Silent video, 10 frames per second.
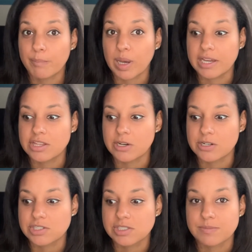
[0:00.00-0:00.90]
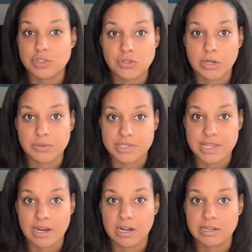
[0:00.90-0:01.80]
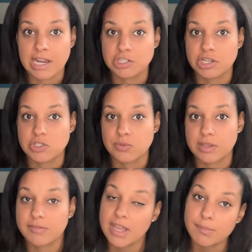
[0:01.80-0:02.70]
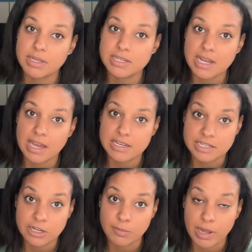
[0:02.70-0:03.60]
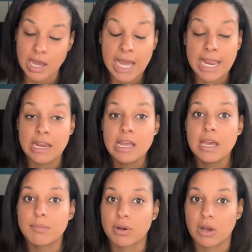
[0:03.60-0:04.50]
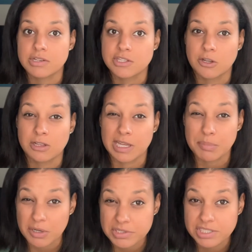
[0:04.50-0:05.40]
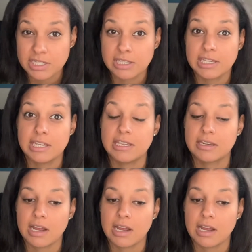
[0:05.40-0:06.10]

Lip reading: But there's some struggles there, not just with family, not nearby, but also like personally,